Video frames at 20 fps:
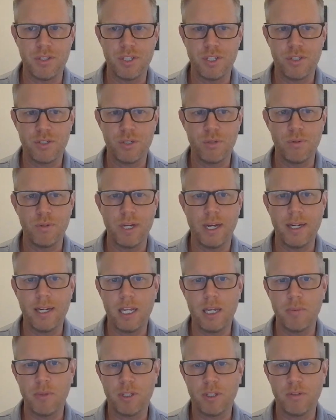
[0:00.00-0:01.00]
just too
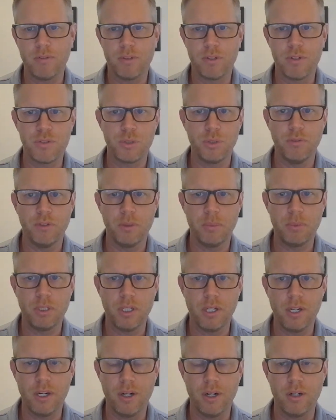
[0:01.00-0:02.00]
dynamic and versatile of a
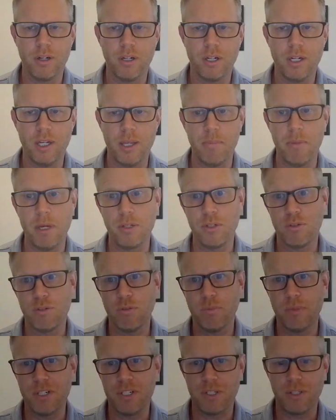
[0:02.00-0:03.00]
player. Uh, he meant too
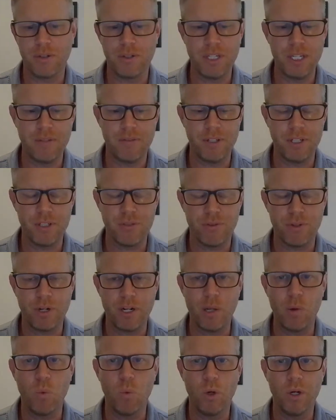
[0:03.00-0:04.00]
much to their defense for
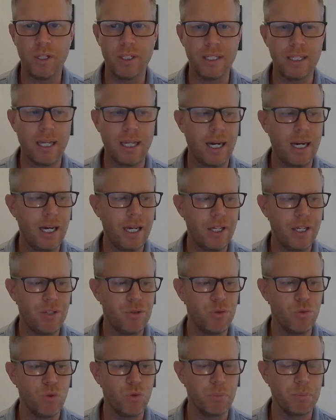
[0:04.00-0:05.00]
any one guy
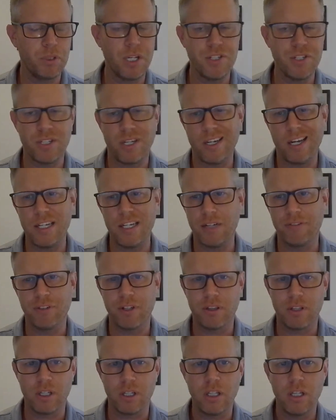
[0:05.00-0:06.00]
to replace. I, I definitely
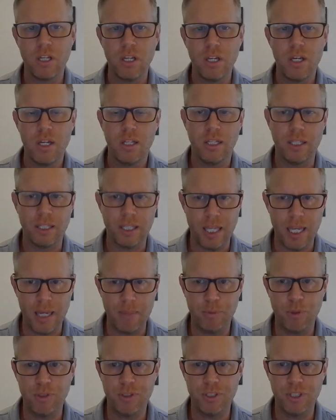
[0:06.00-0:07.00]
think the
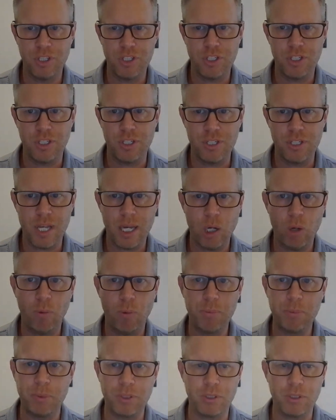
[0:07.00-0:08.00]
Campbell addition has
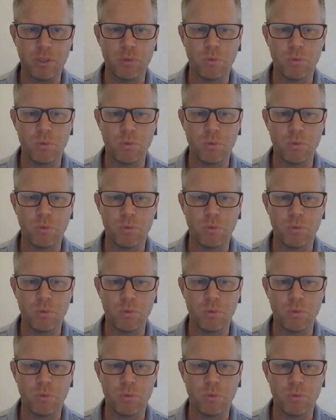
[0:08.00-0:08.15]
helped, but they're,